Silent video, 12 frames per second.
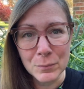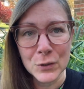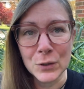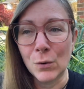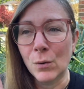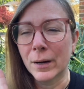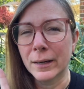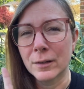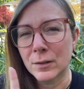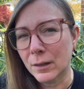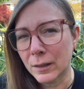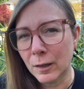So I'm going to
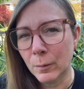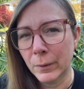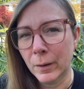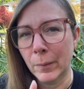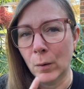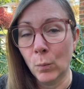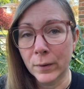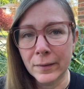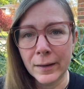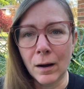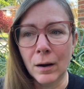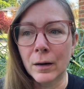talk a little bit about what
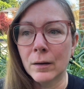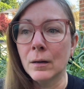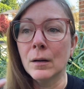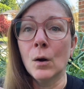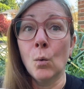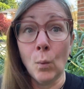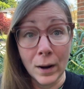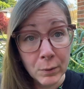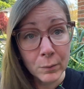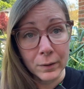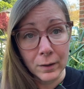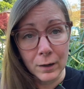they are, why we
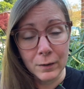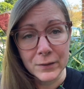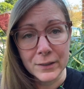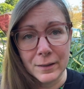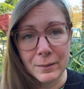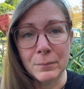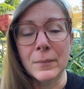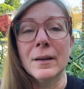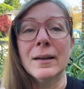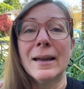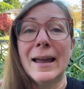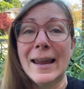want to harvest them,
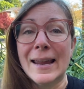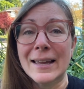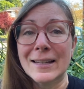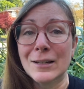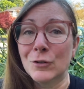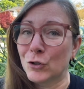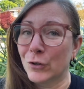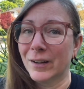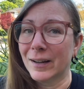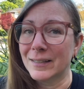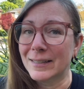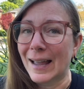and I'll show you
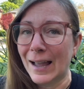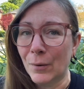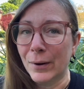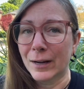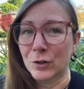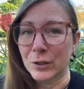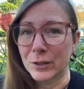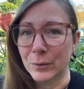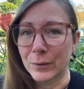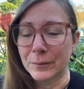guys how I actually do it.